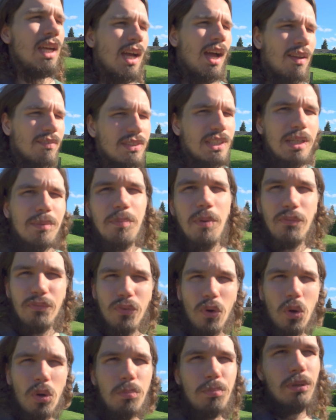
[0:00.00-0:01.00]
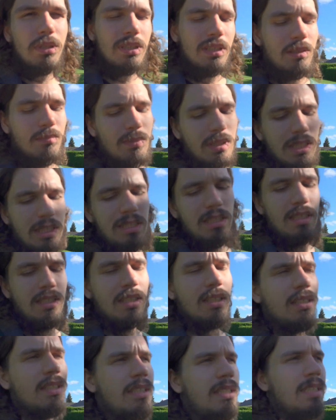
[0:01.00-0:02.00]
I've said before, but Denmark
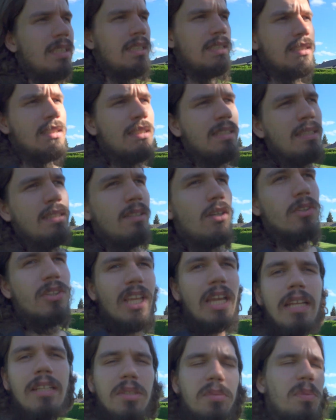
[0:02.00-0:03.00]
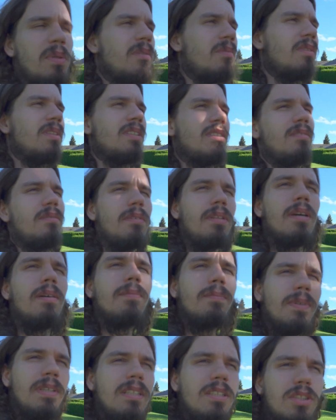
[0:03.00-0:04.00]
or Danish people, they're
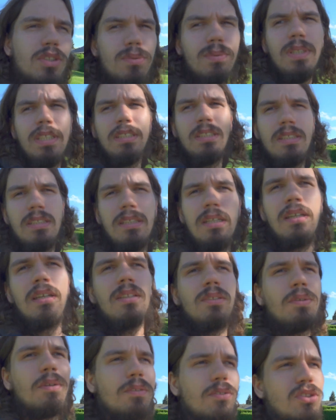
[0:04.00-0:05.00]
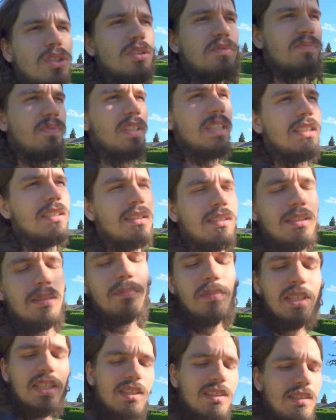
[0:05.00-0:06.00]
really stressed. You can just feel it
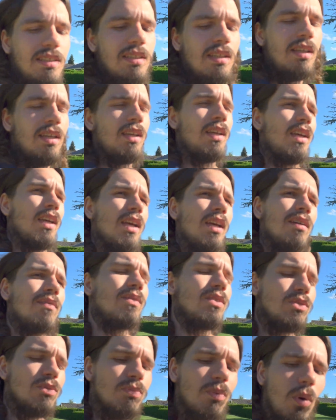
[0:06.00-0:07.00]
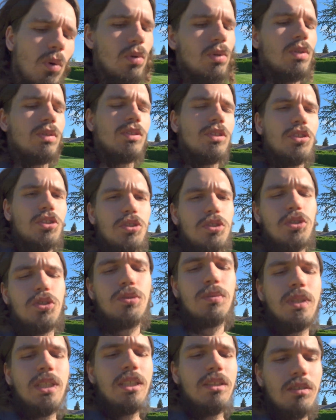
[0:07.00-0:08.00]
immediately. When you walk on the
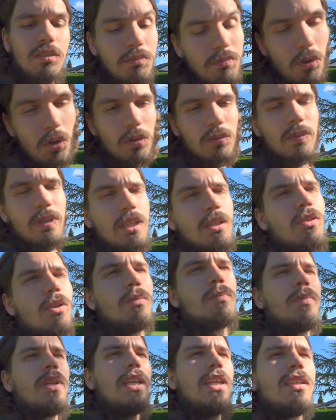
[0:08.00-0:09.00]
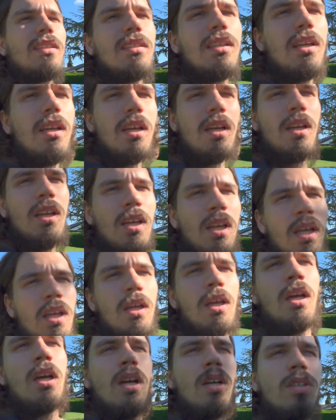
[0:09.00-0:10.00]
street, on the walkway in Copenhagen,
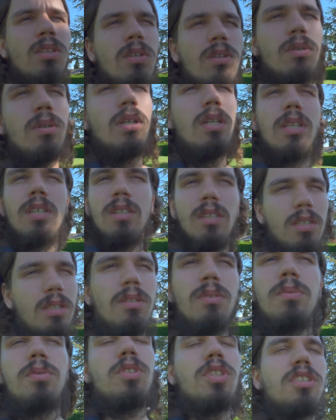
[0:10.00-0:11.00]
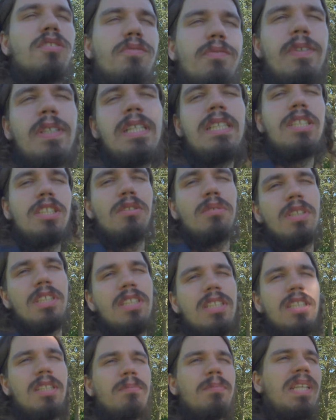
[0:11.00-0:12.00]
you just feel
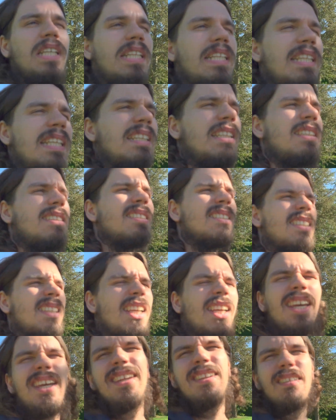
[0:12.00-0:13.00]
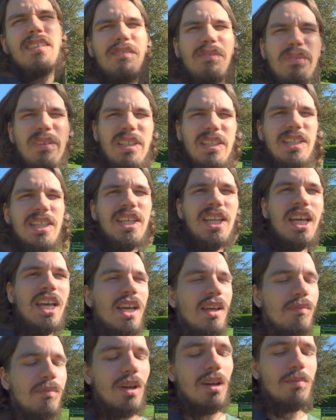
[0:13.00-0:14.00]
stress immediately, and I just hate that feeling.
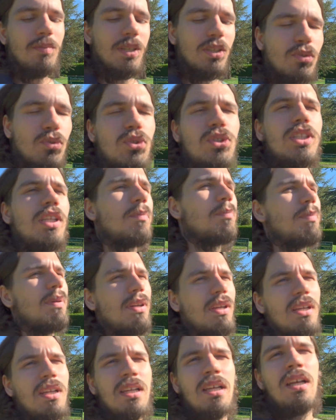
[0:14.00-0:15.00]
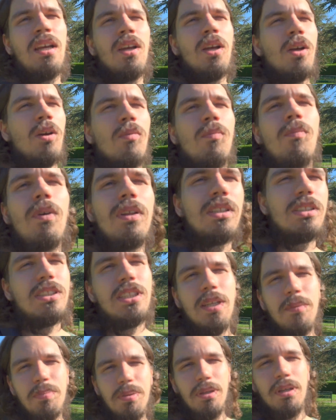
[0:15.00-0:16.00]
Where when you step one
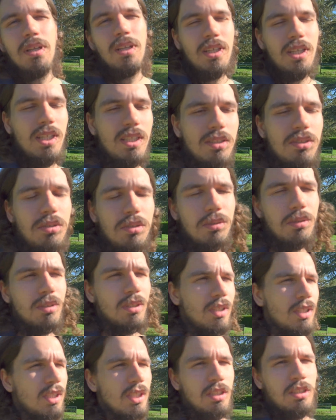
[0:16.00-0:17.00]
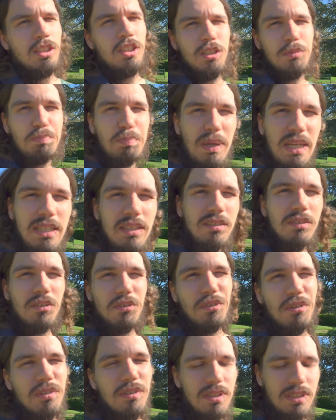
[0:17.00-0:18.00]
step into Spain
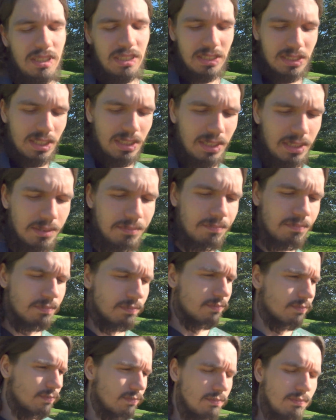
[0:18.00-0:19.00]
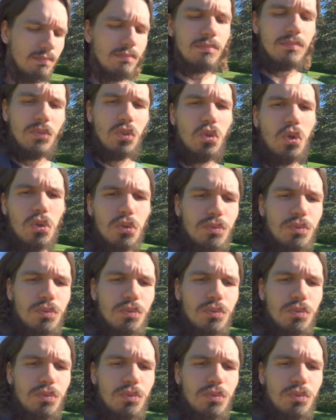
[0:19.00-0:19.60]
or Italy or